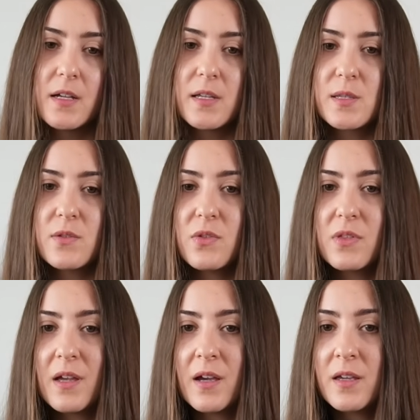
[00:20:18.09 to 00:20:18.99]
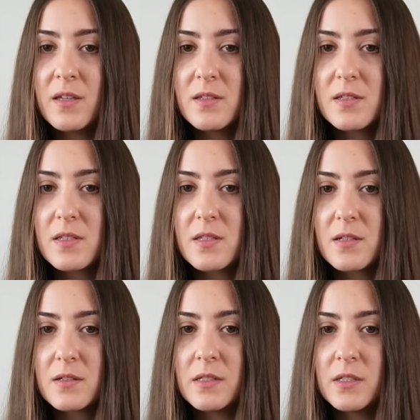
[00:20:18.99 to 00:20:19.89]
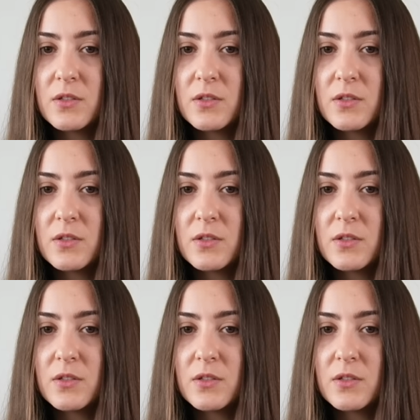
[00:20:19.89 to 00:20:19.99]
So the knights need